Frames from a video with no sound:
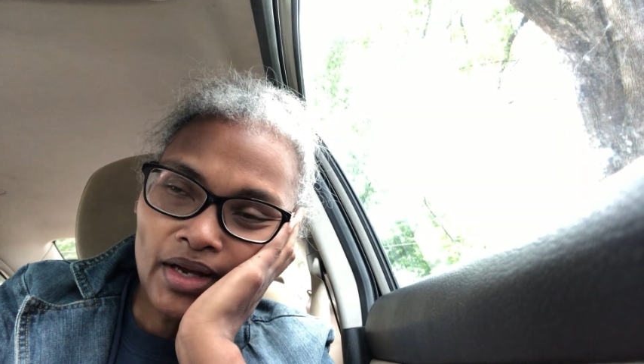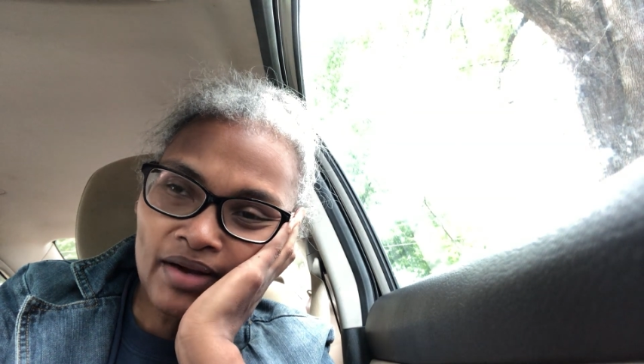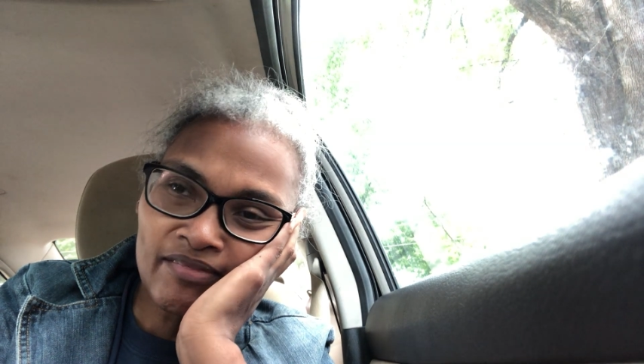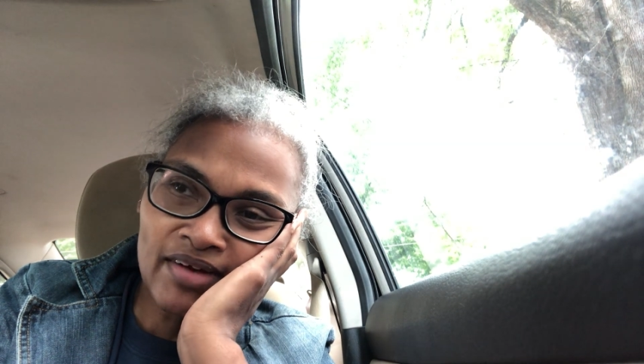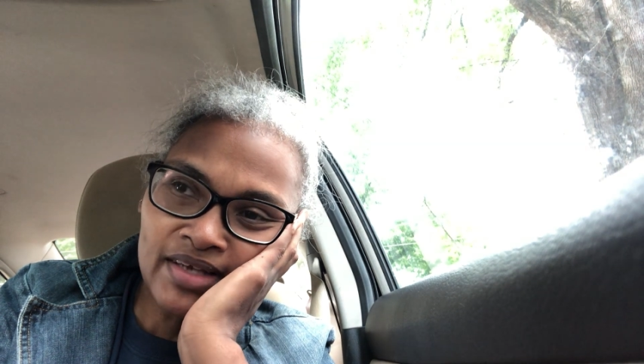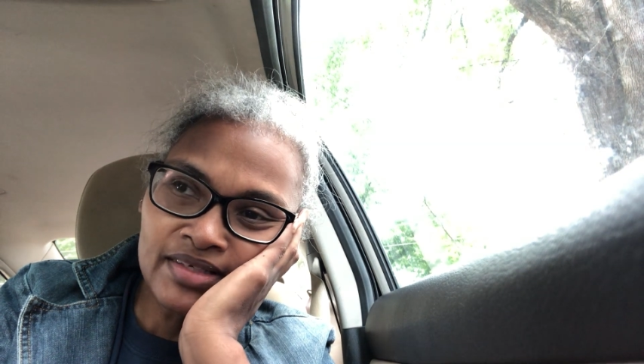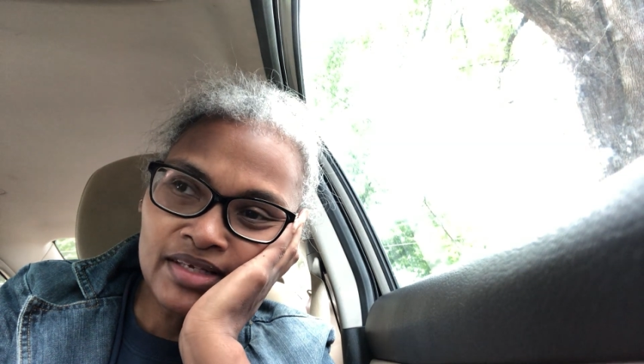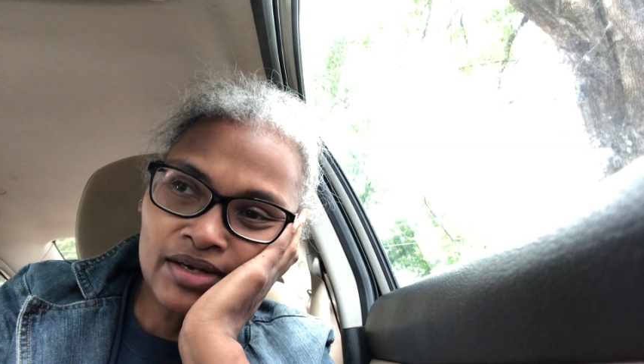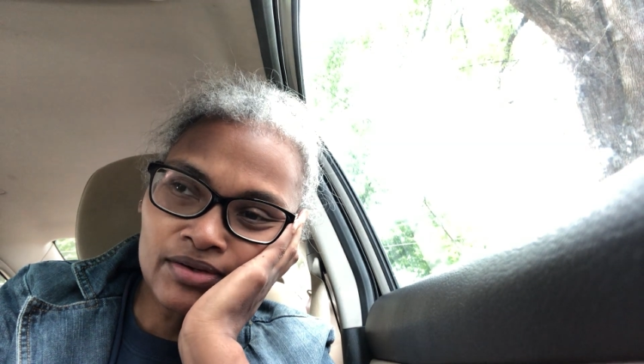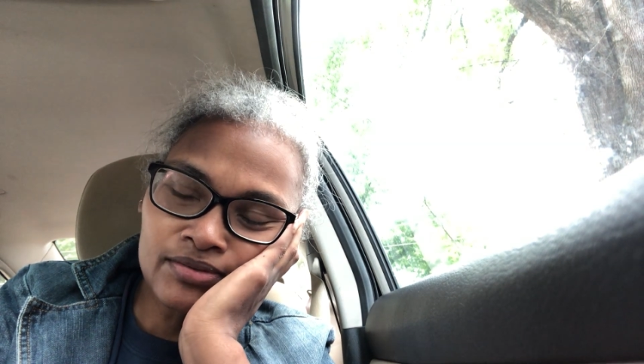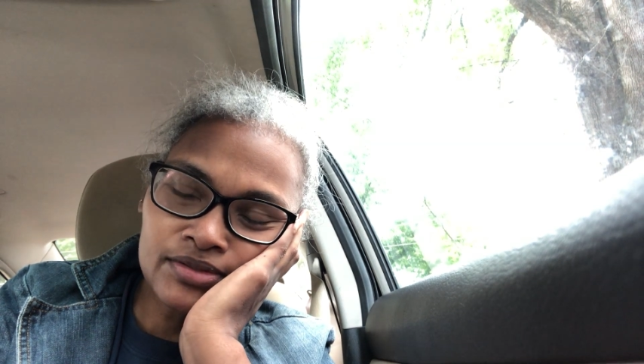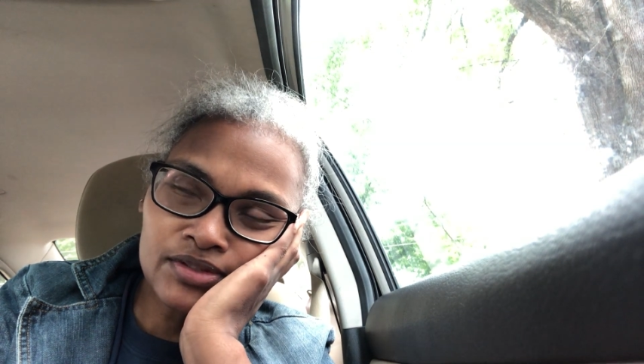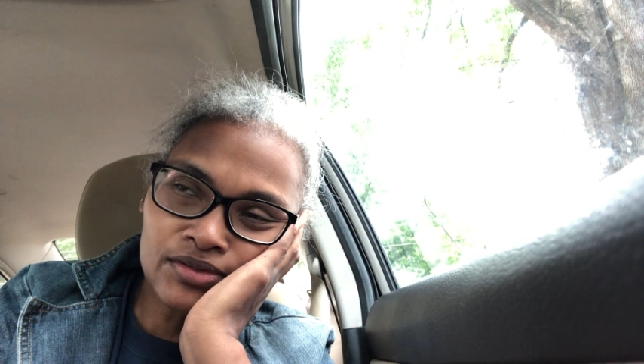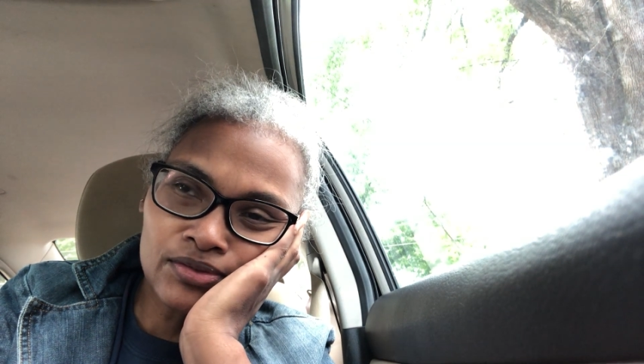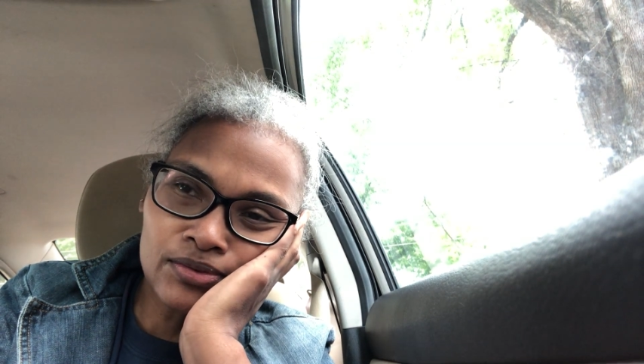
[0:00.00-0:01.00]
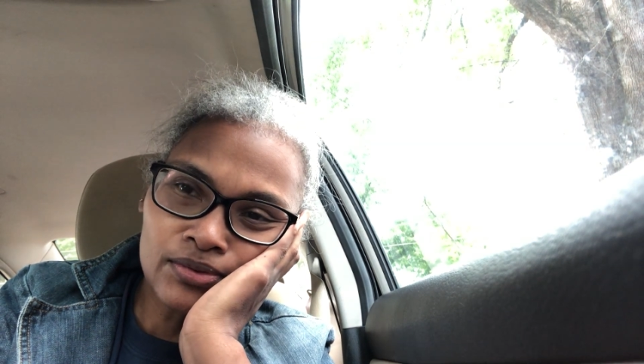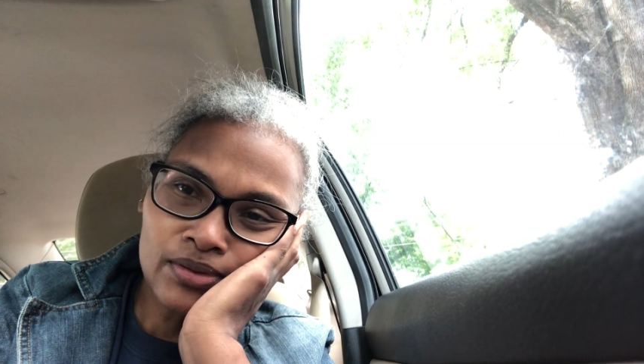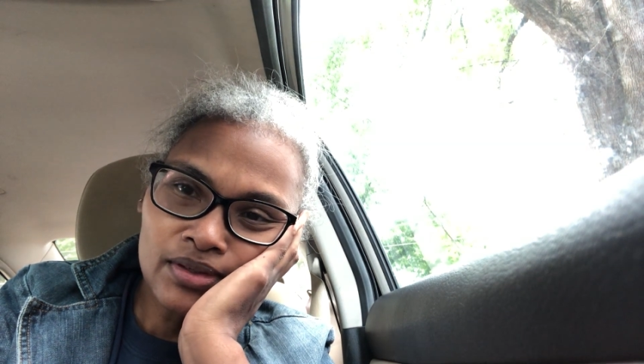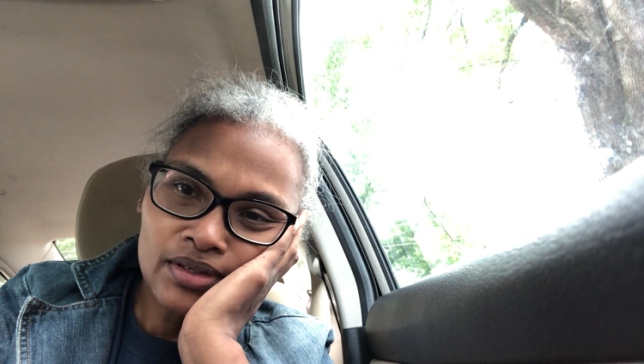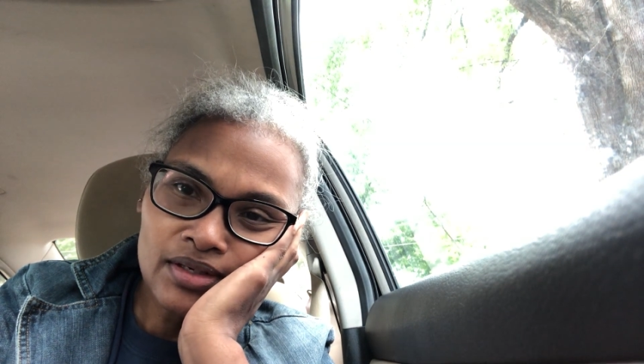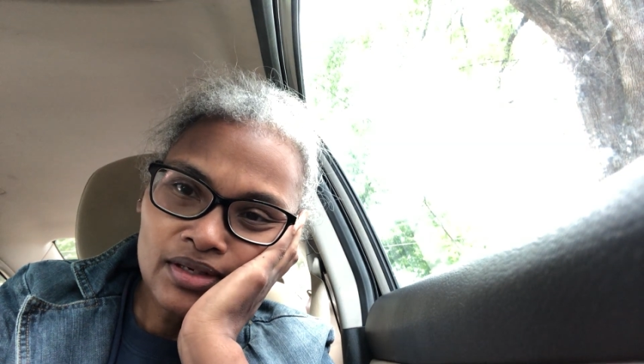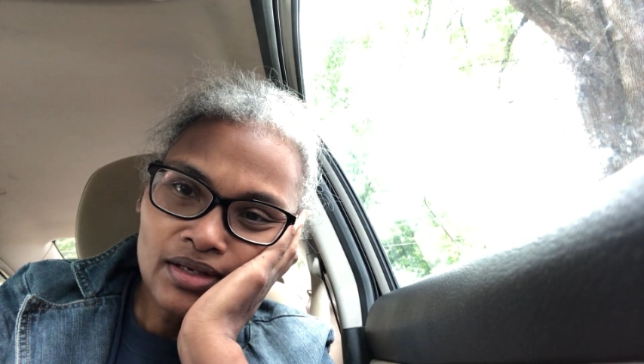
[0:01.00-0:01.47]
I've had to go to
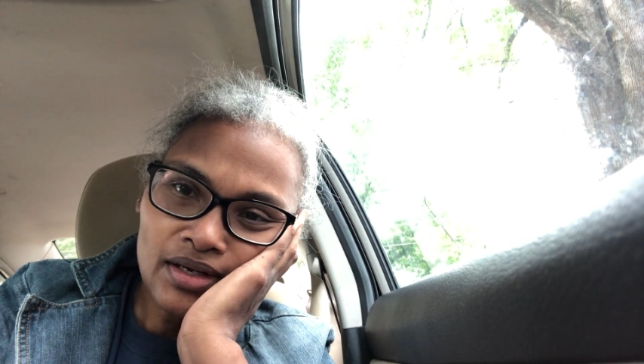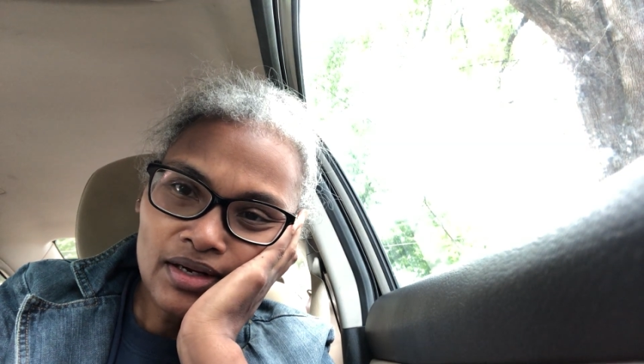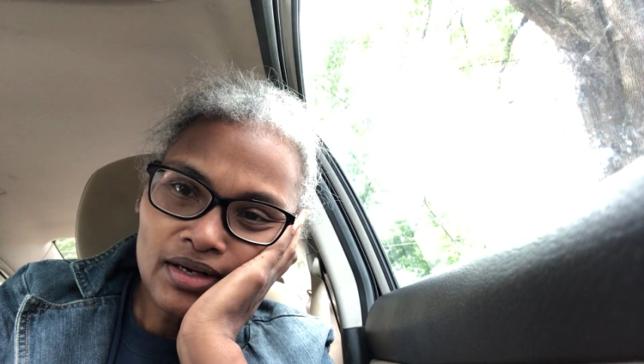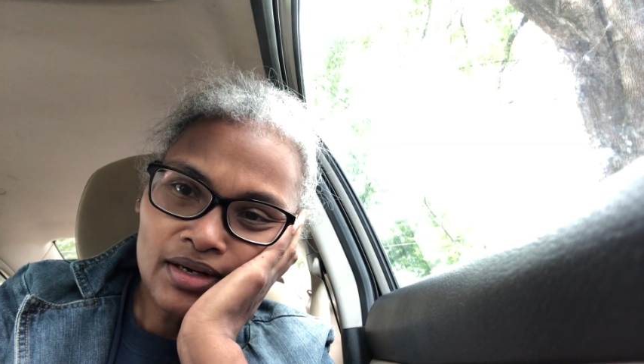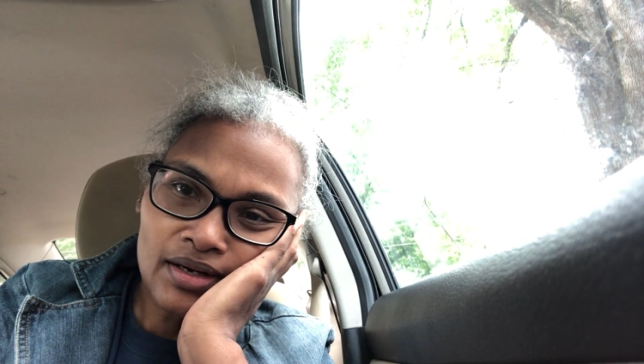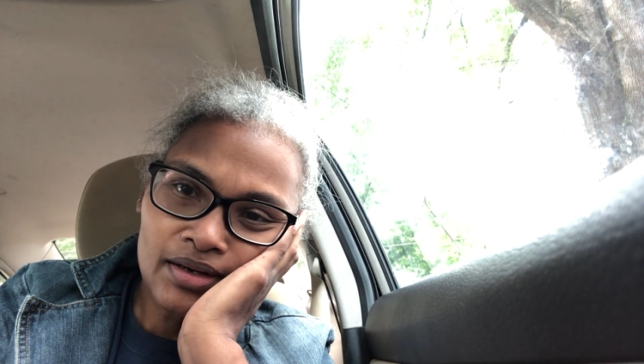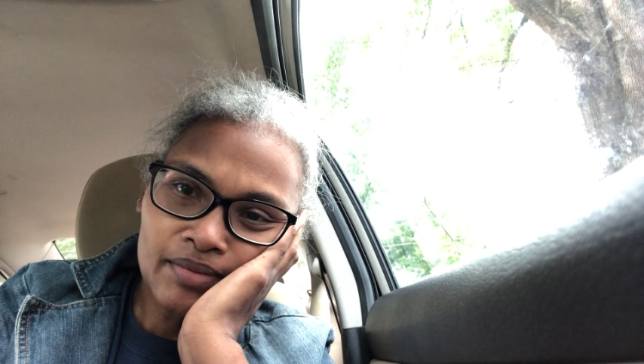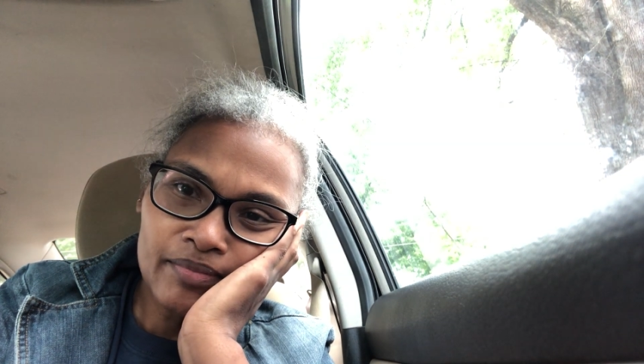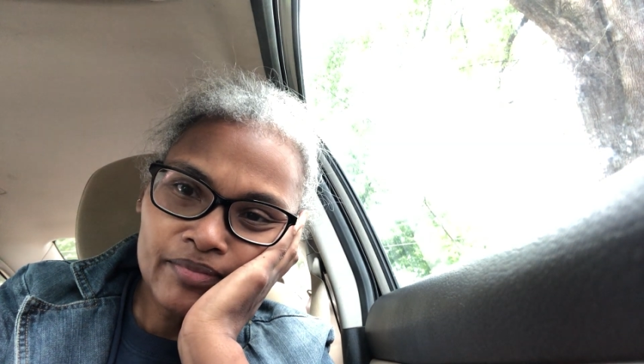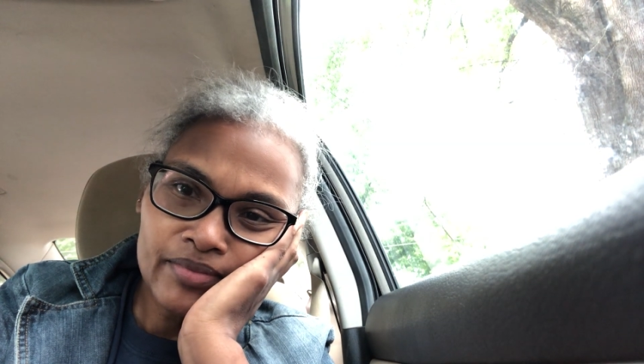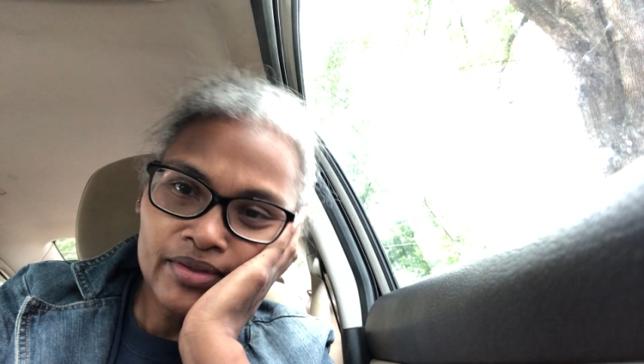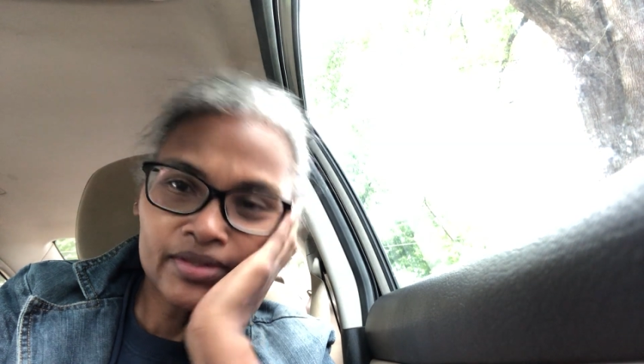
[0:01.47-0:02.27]
um,